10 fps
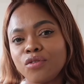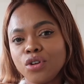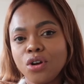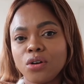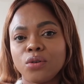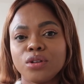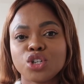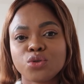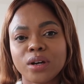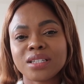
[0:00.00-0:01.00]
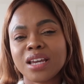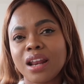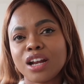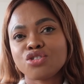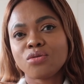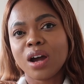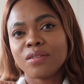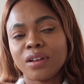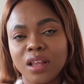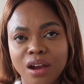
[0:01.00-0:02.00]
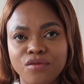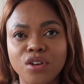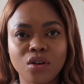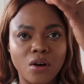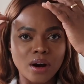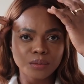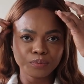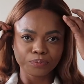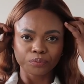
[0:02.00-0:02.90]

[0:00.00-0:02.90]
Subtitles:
if you don't know, the trucks cannot drive on the FDR.